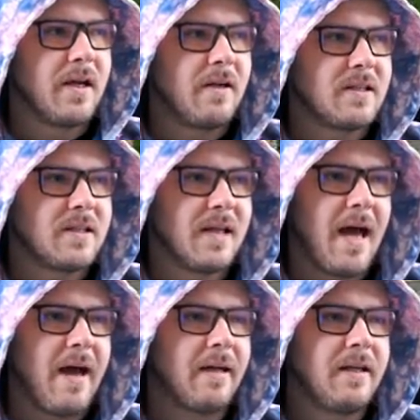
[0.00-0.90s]
else
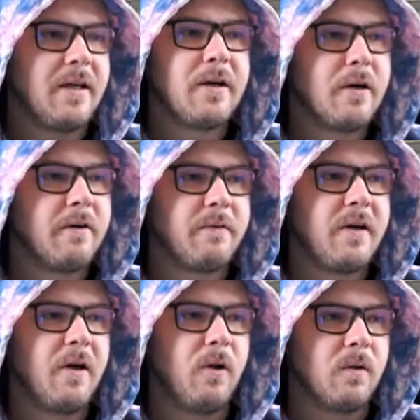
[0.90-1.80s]
that he could have
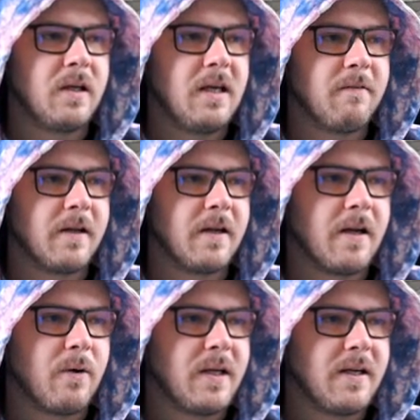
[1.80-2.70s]
killed even, you
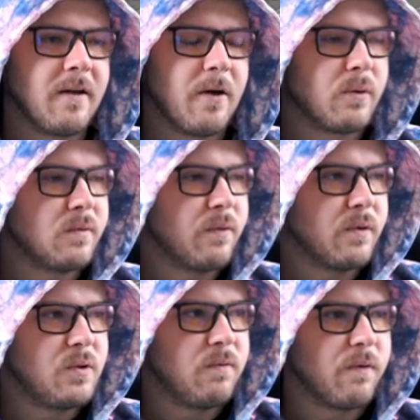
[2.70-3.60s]
know, he didn't go for,
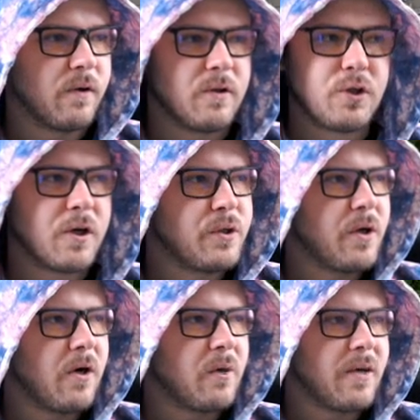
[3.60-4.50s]
for the
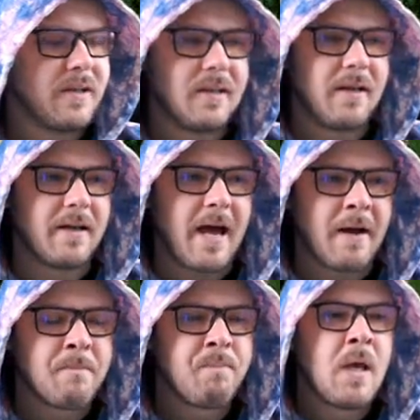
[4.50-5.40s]
churchyard or anything like
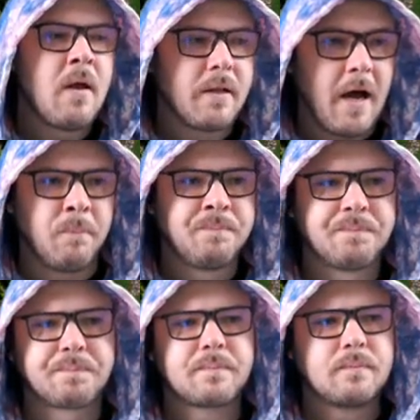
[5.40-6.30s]
that. Now,
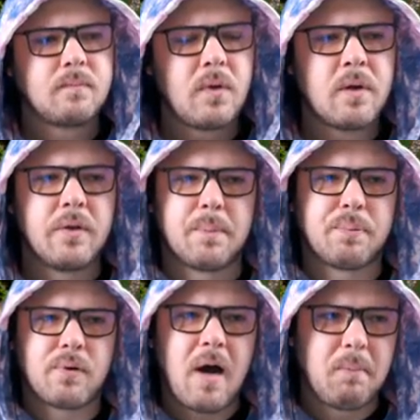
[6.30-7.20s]
The
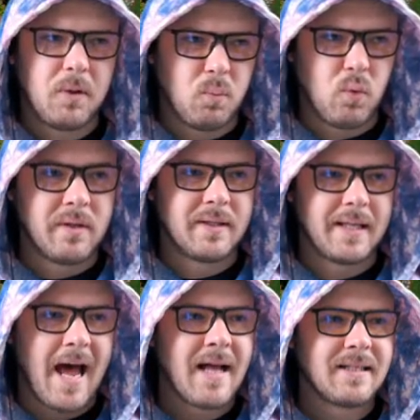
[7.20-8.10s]
problem with
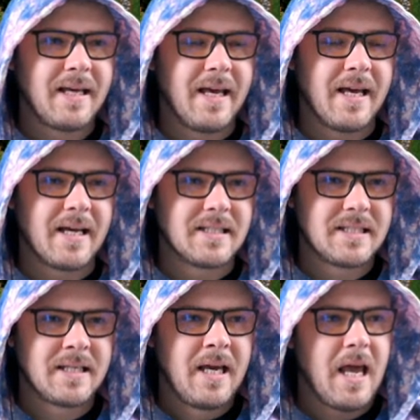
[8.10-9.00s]
that
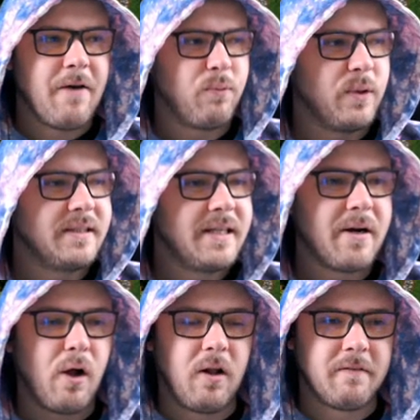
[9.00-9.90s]
is if we did
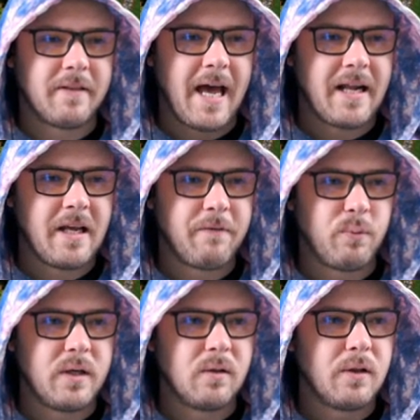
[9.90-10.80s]
all of that, if
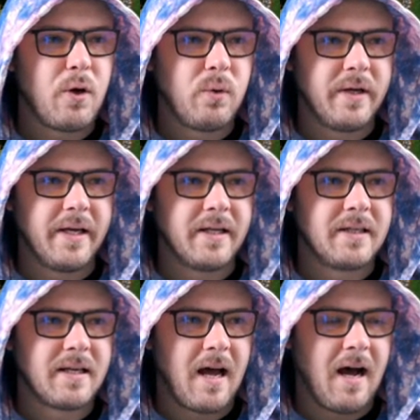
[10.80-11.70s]
we
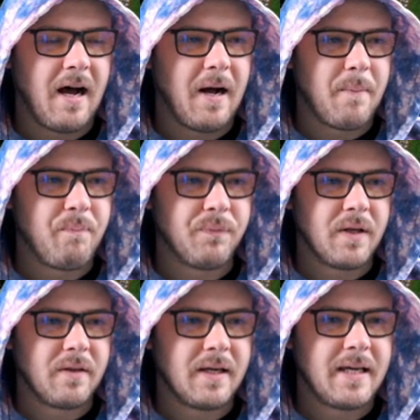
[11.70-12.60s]
loaded um,
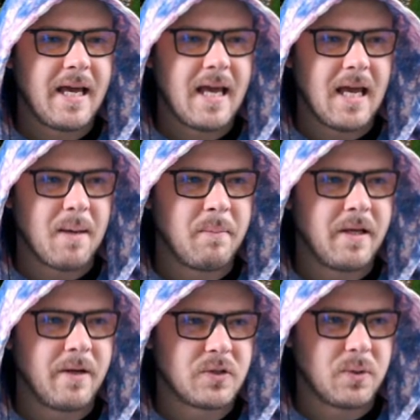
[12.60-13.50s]
the game, you
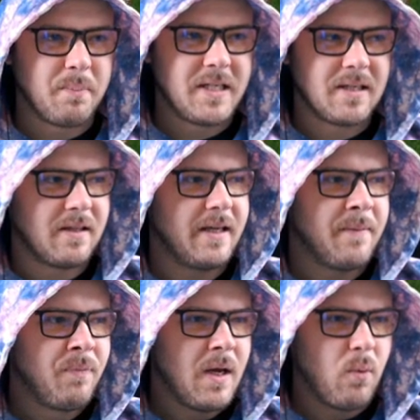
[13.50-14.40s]
know, so
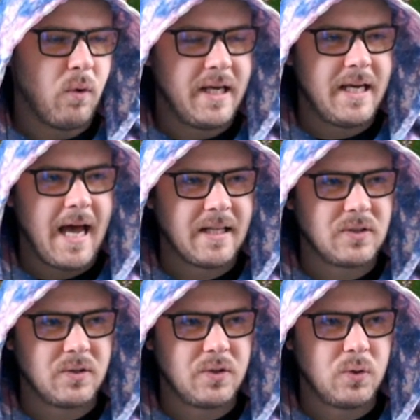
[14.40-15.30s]
basically what he had
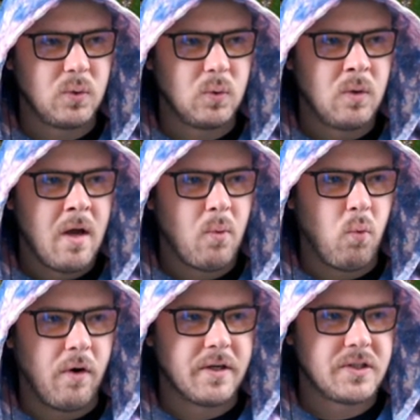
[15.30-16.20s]
to do
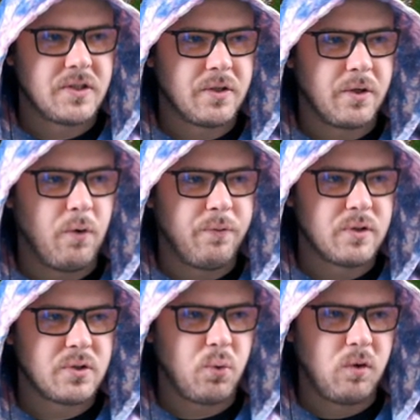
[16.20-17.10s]
was go for the
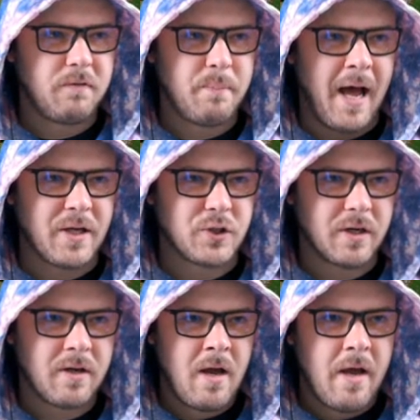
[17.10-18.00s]
School of
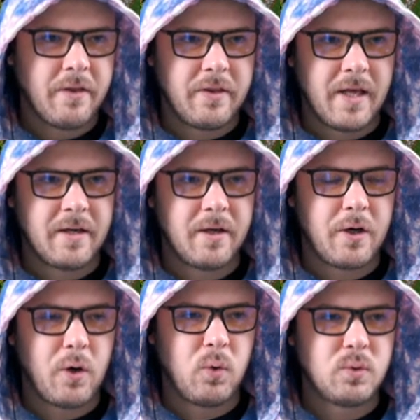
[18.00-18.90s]
Magic, then
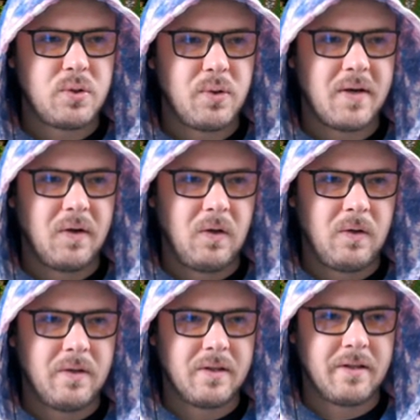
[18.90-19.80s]
go to
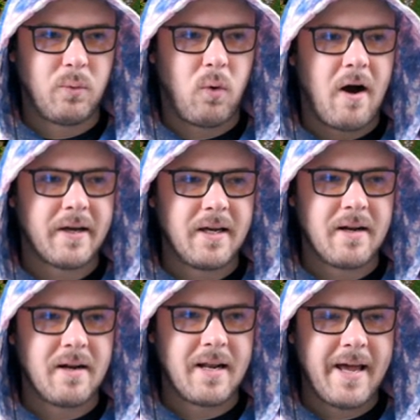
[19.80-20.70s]
kill the
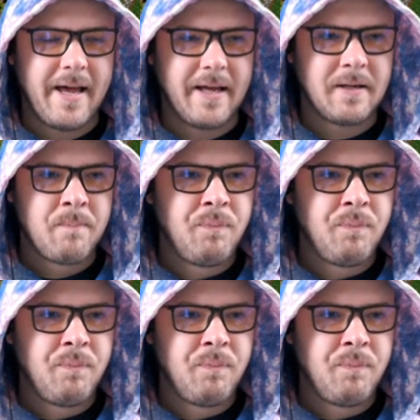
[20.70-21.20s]
Walking Dead,